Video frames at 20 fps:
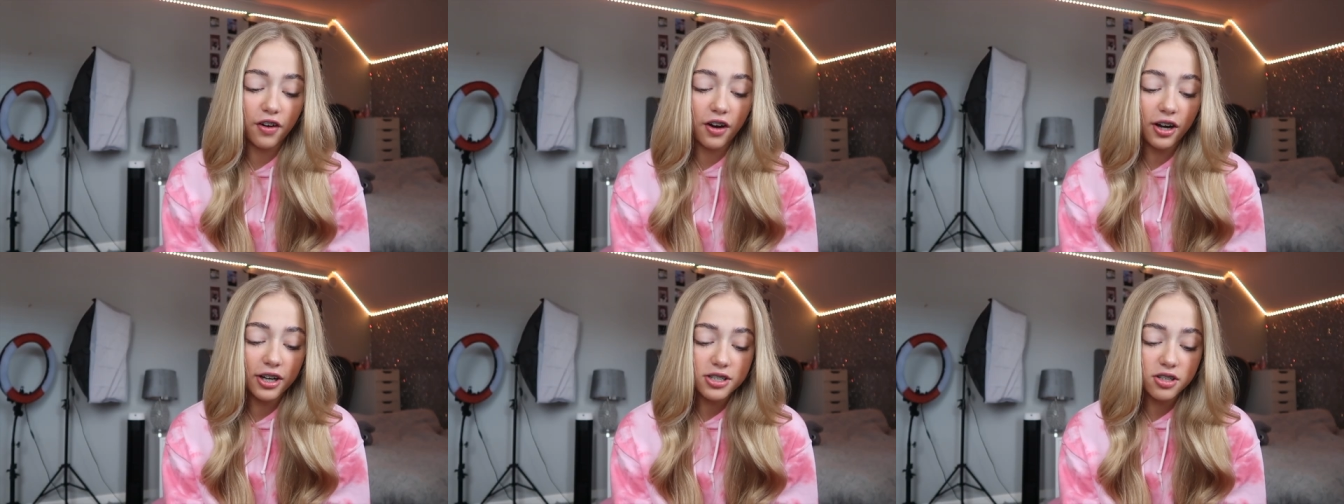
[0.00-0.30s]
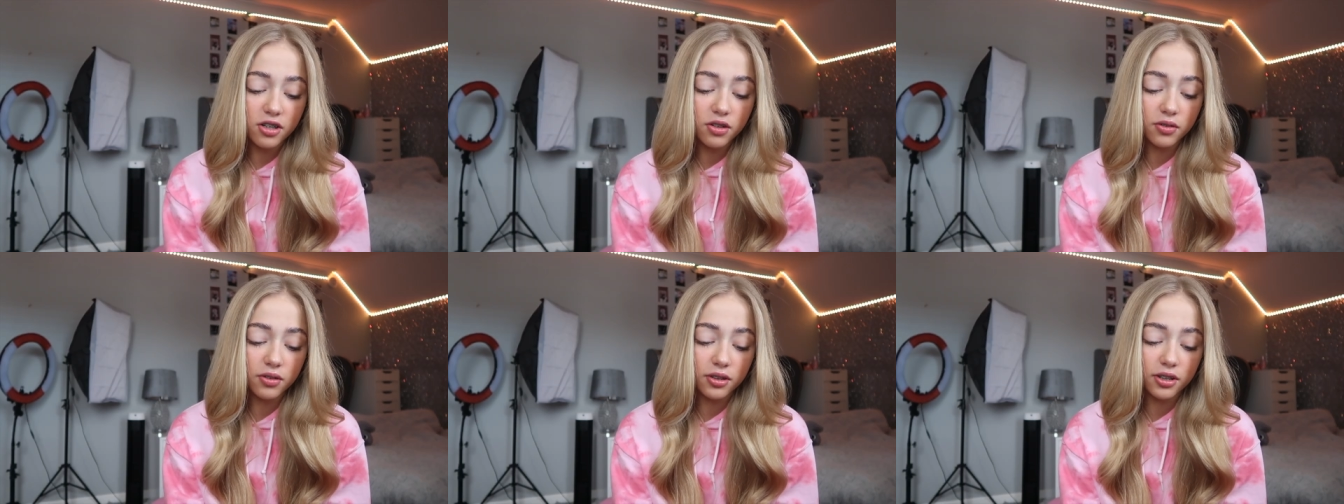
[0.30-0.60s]
I
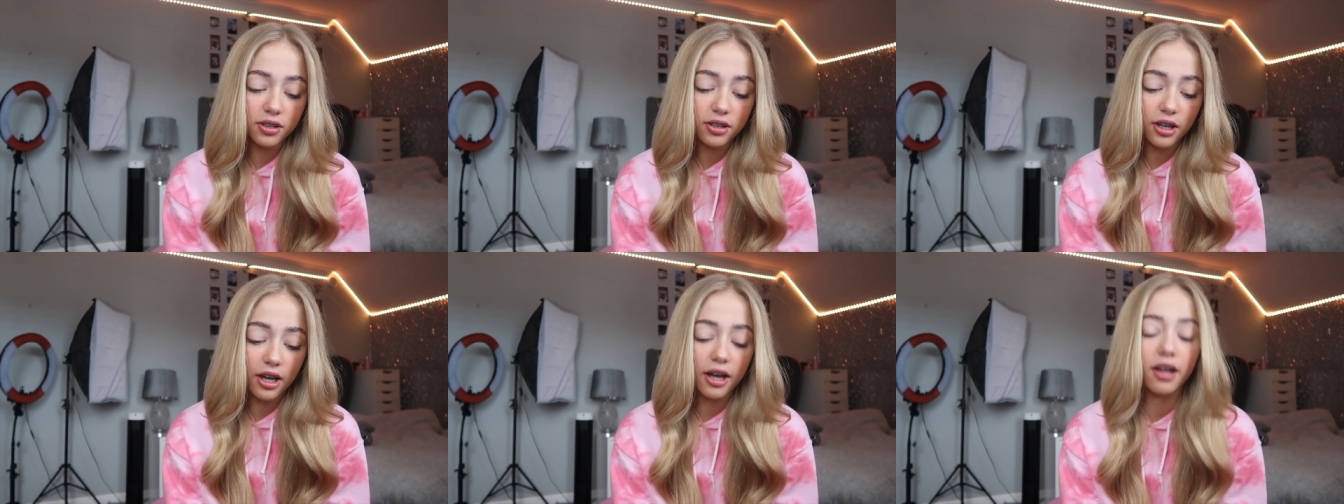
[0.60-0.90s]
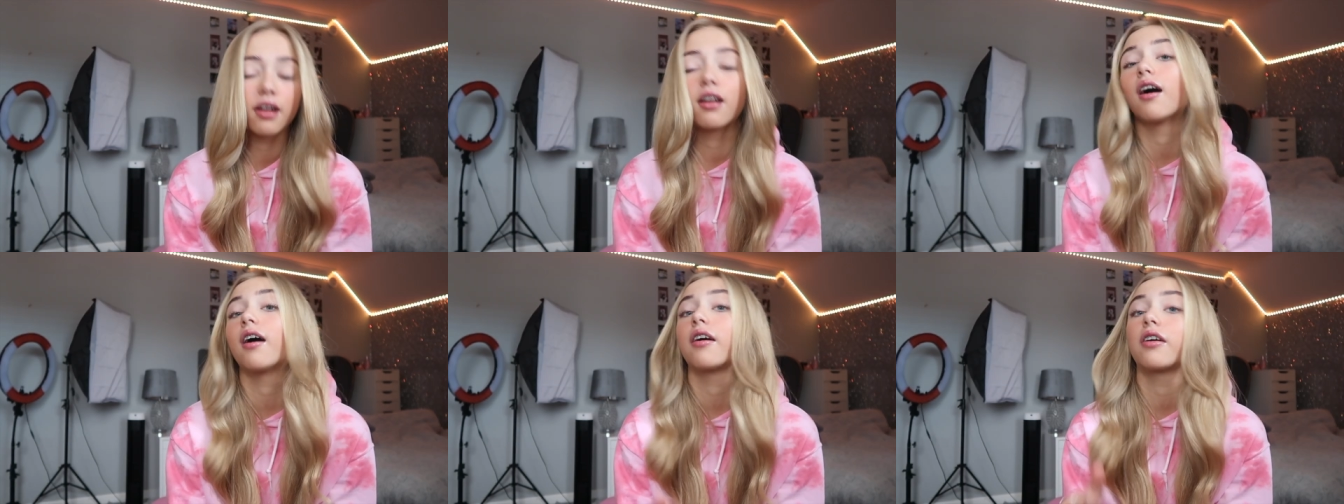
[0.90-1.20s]
don't
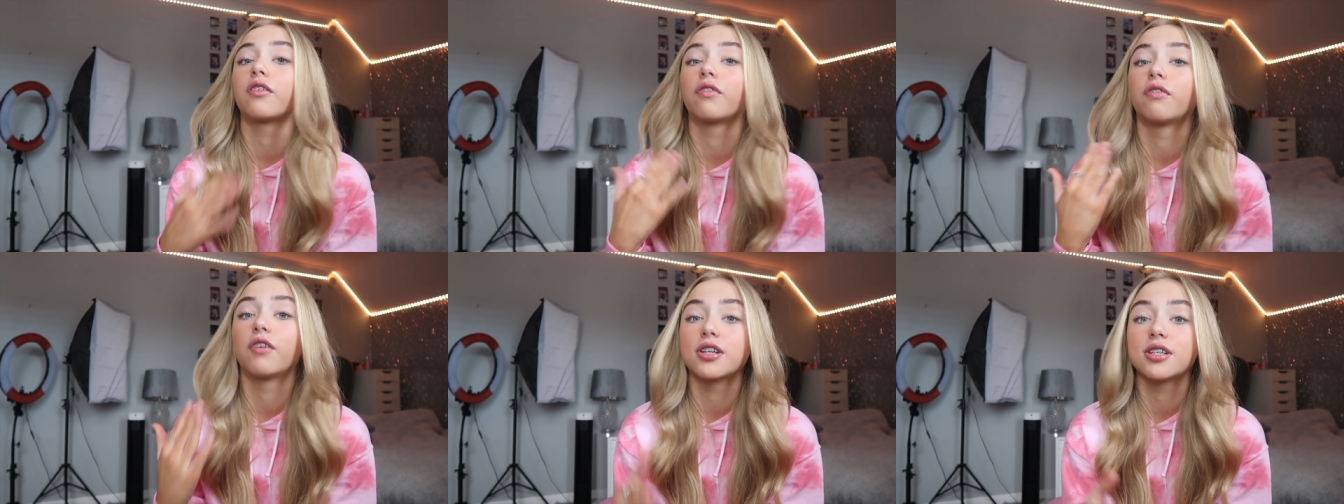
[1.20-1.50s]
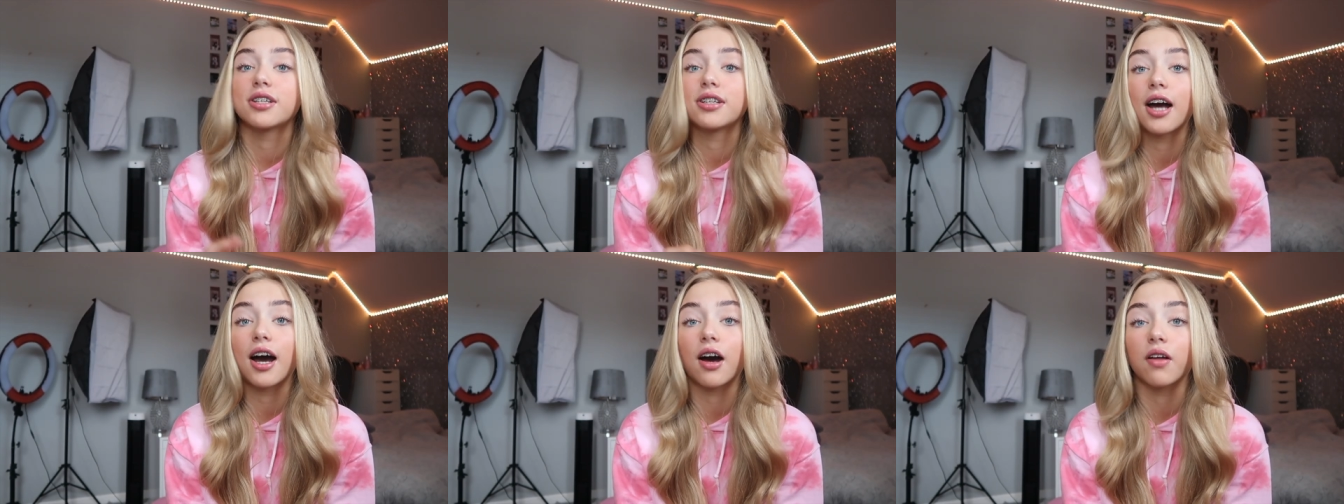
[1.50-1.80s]
get like
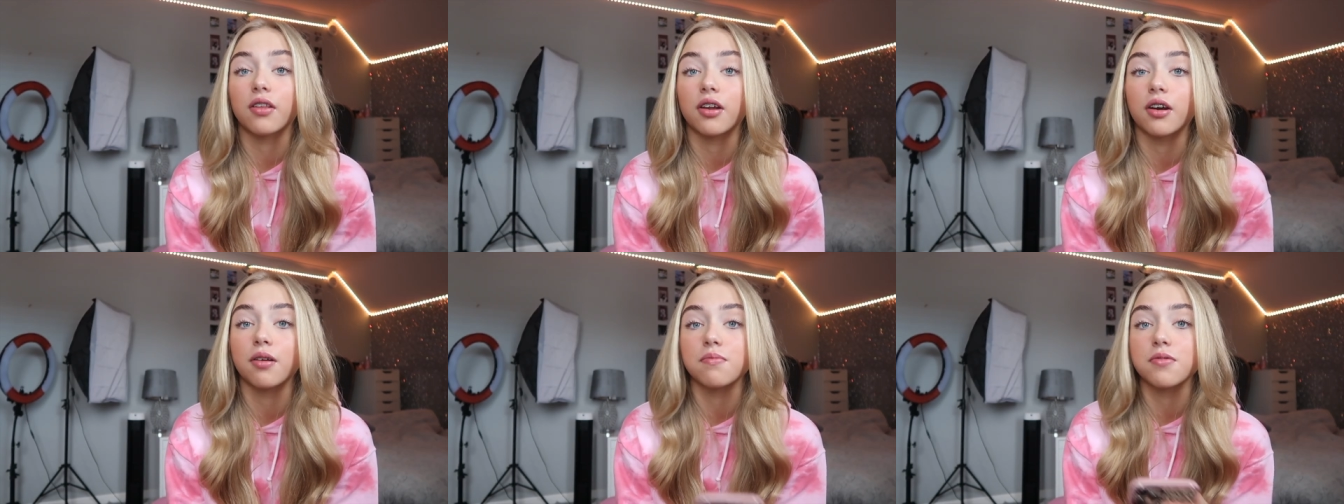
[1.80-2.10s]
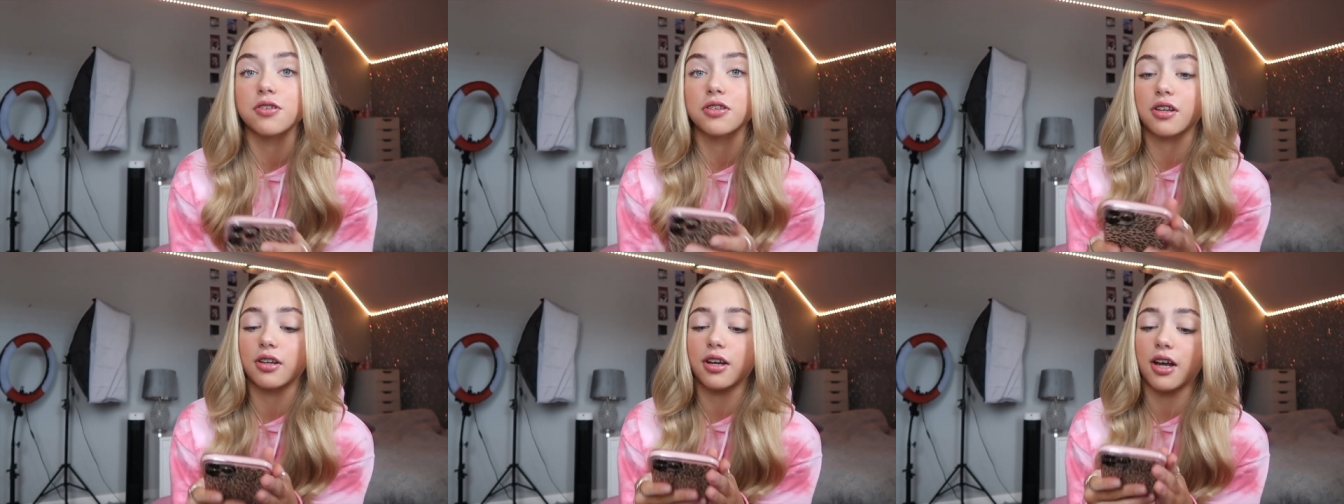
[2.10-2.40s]
ready now, then I'm
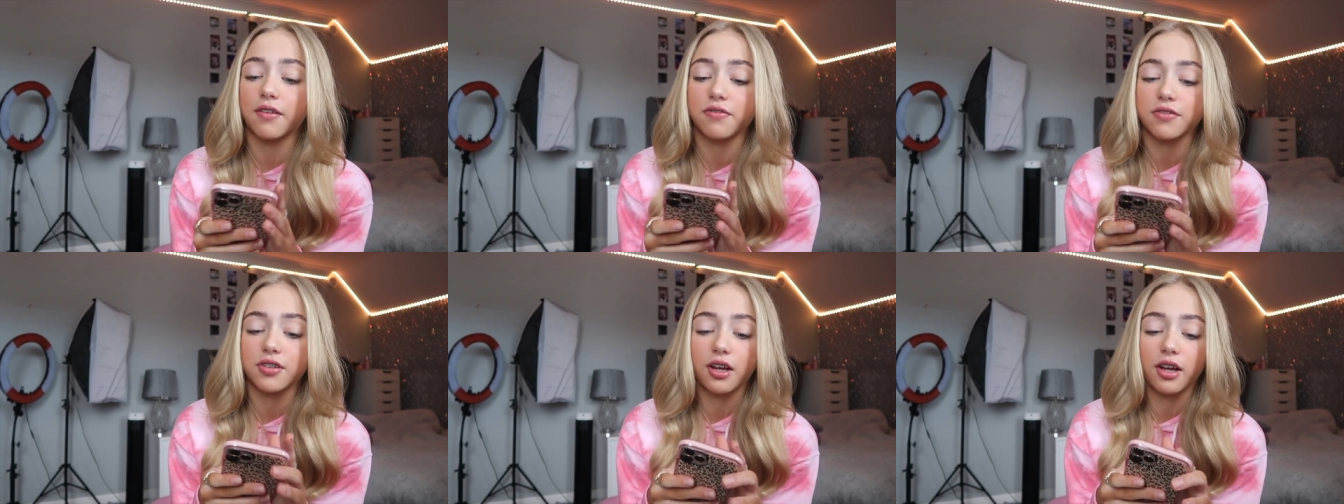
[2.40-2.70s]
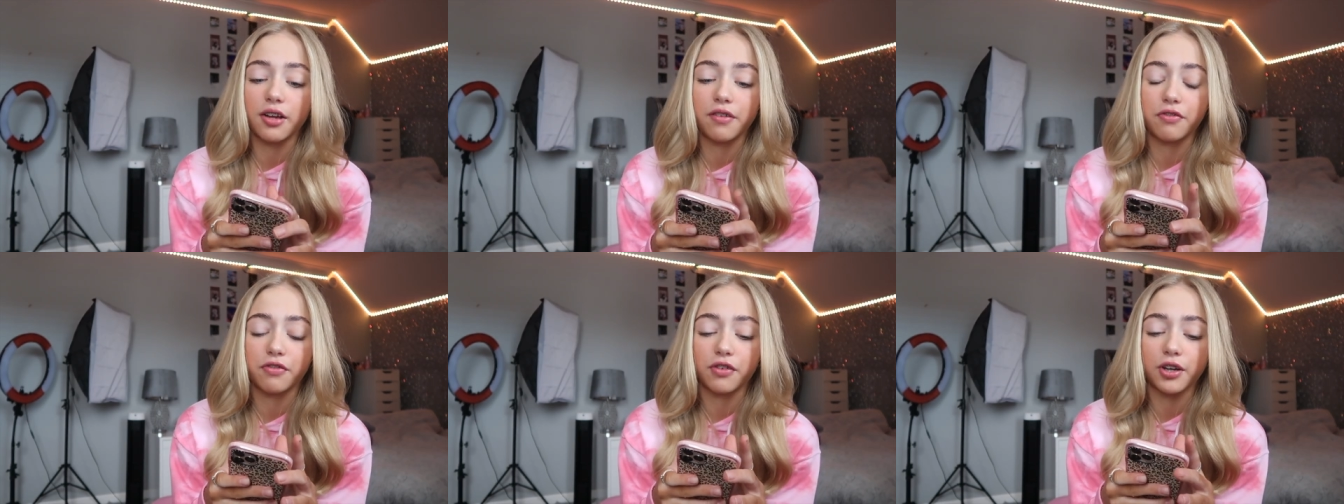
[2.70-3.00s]
just going to have to
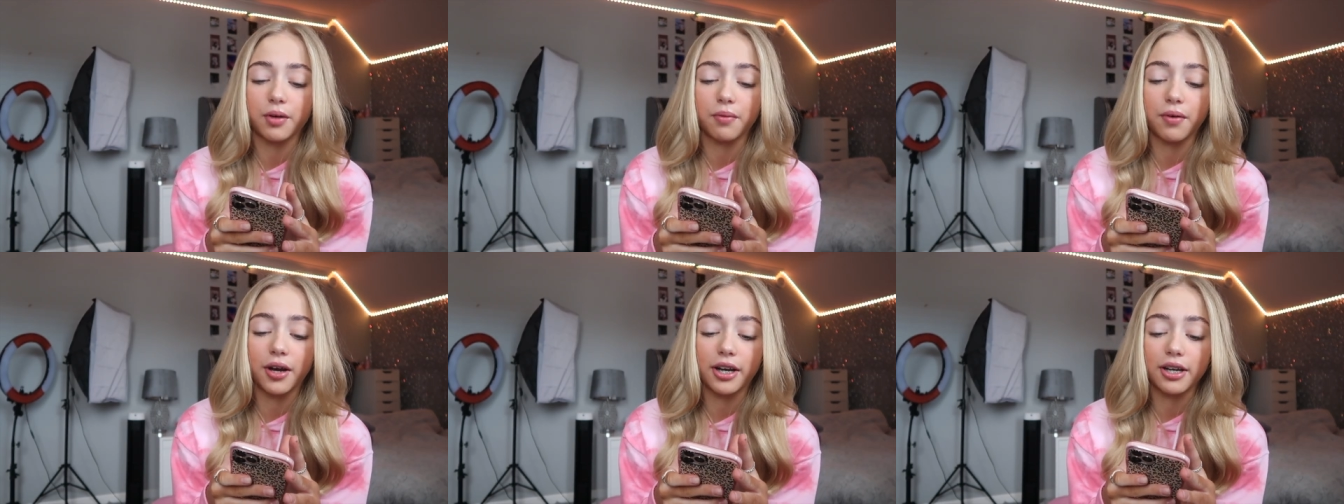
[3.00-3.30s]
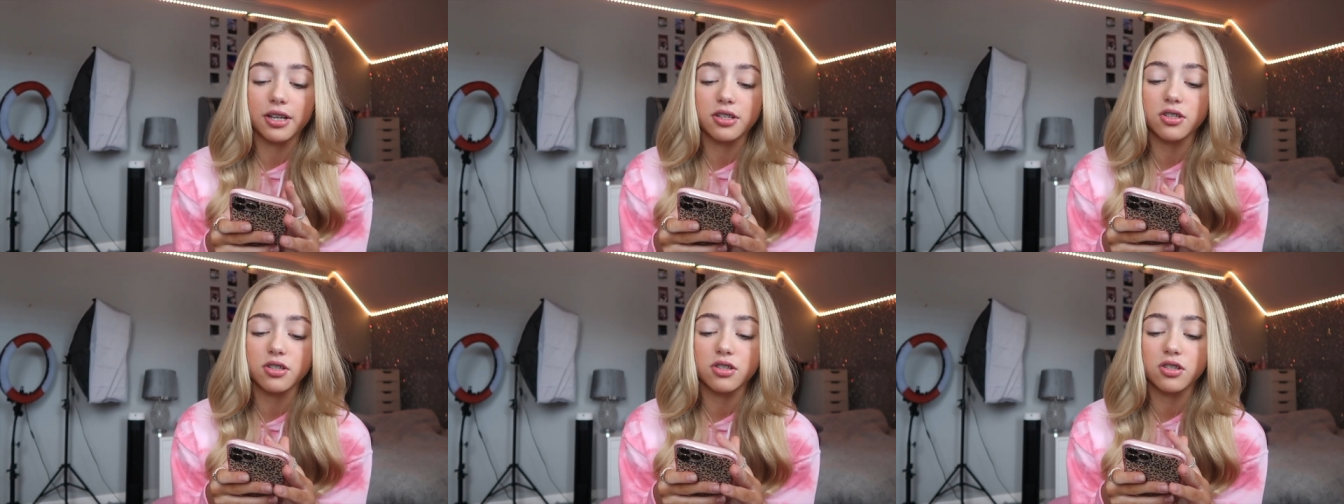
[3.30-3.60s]
like freeway,
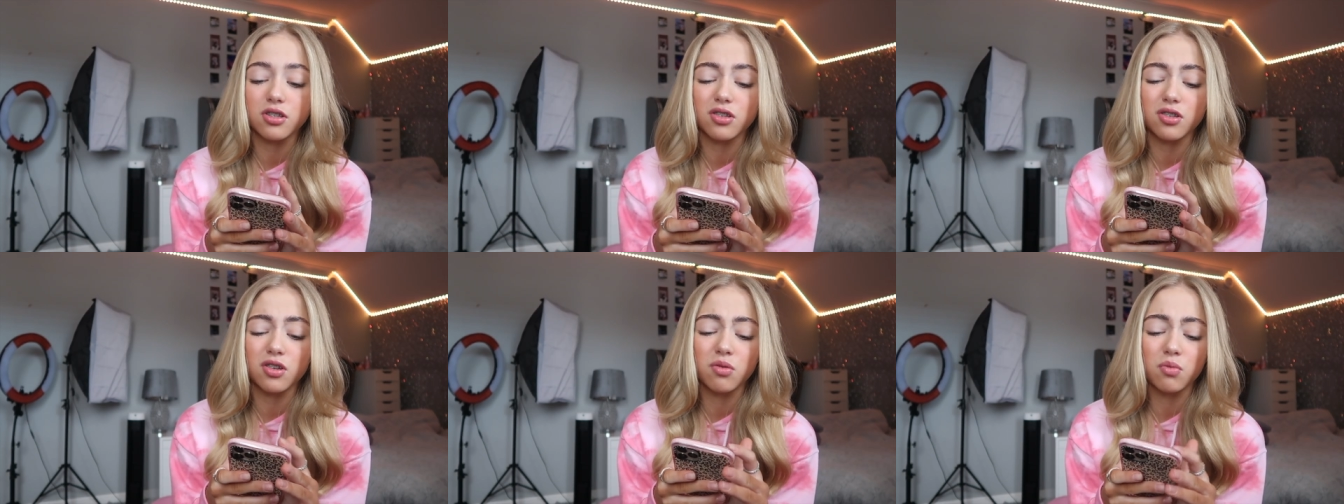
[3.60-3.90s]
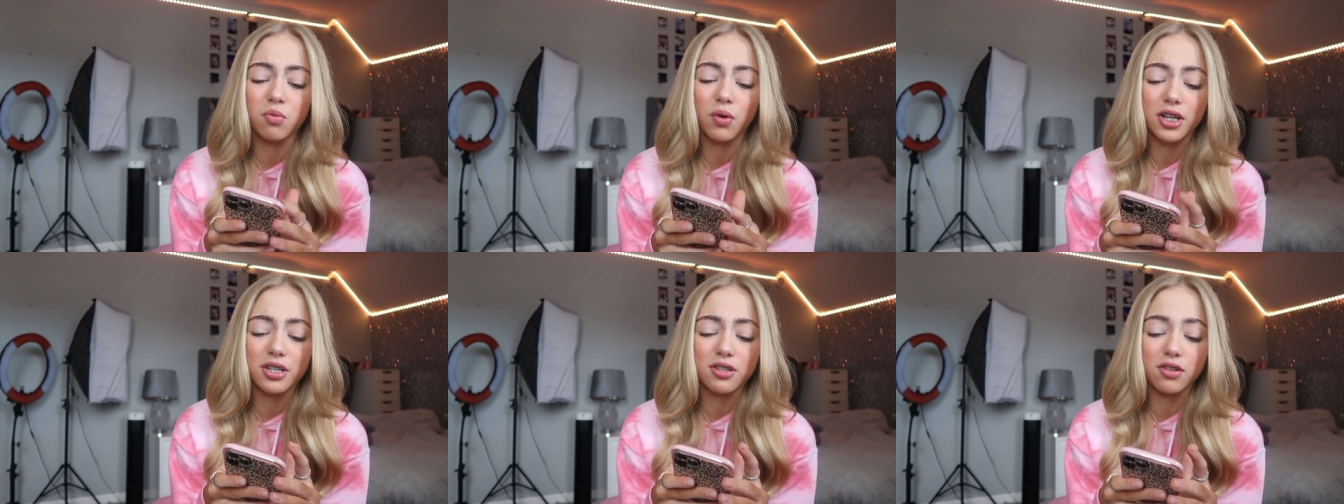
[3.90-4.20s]
and it's just
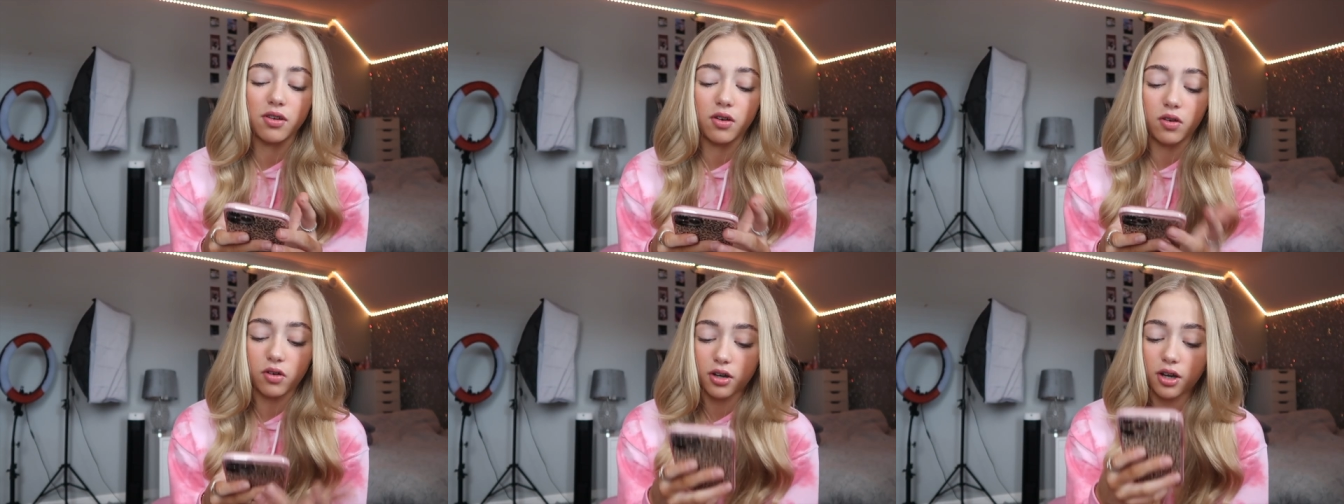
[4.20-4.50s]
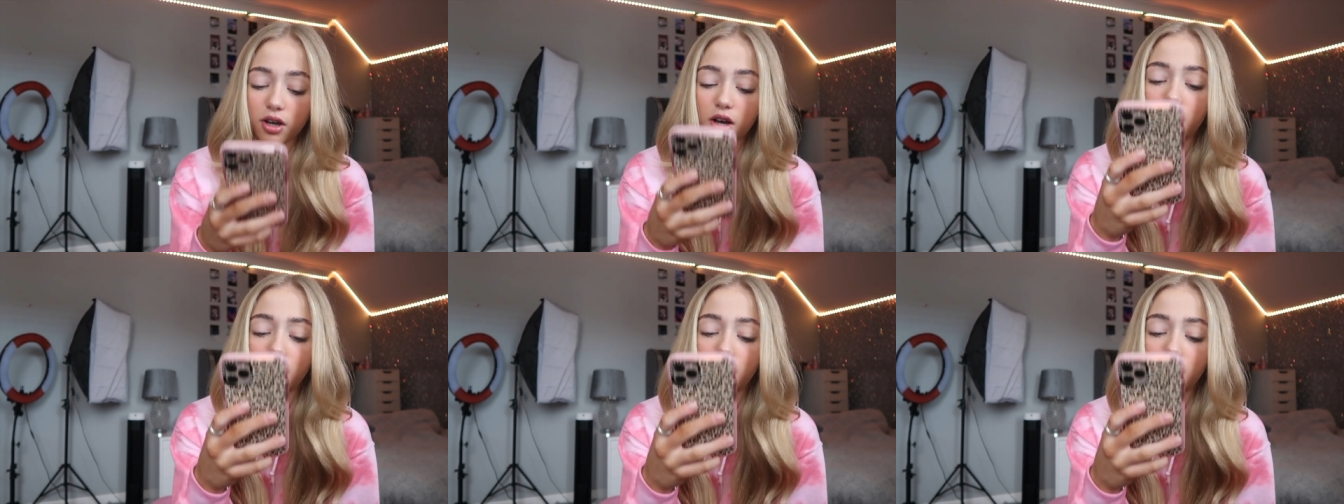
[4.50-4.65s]
way too long and I